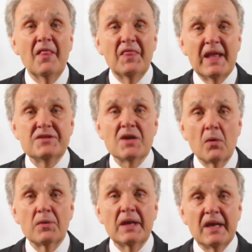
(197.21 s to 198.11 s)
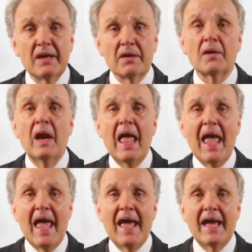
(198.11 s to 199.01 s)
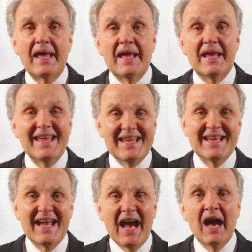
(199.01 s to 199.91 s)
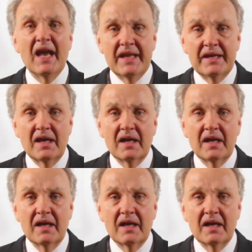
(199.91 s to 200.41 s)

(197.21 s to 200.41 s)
They don't hear a, I, and